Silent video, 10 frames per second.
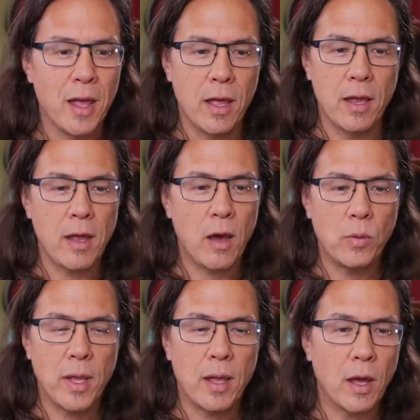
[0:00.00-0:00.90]
And now
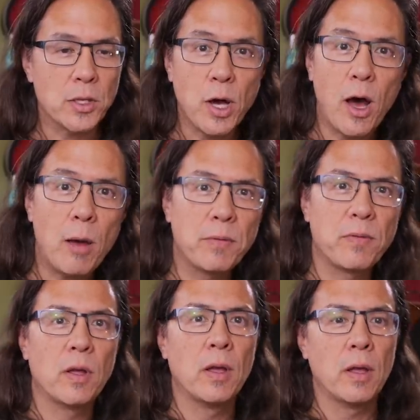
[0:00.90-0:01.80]
we, on top
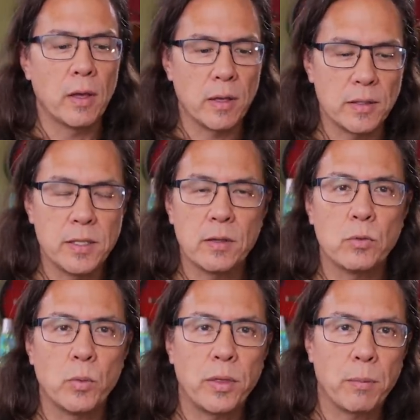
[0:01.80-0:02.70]
of
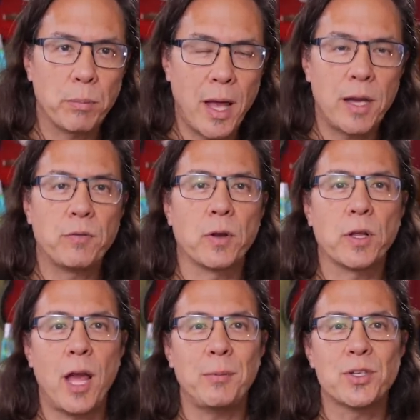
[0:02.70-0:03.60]
dealing with planning for
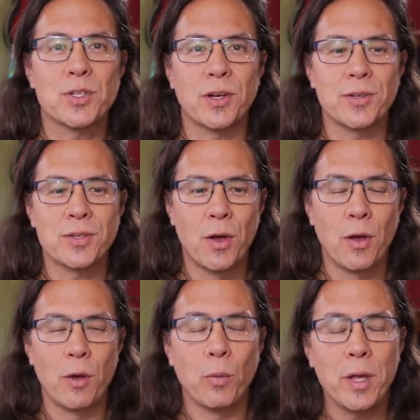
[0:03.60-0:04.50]
climate change,
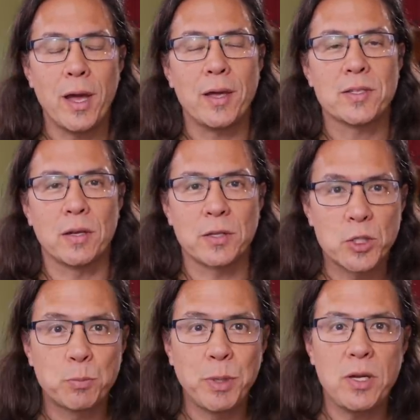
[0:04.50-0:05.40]
we as a
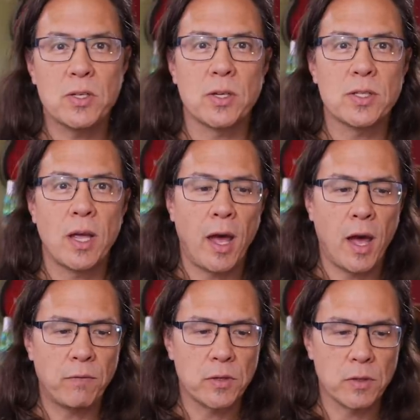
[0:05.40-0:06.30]
species
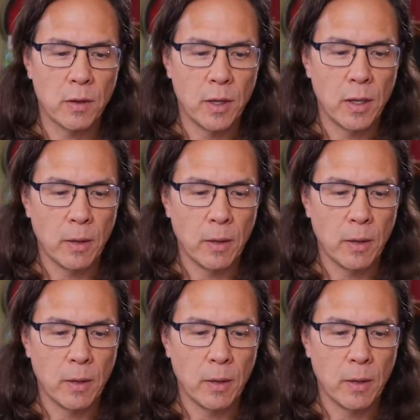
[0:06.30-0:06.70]
have to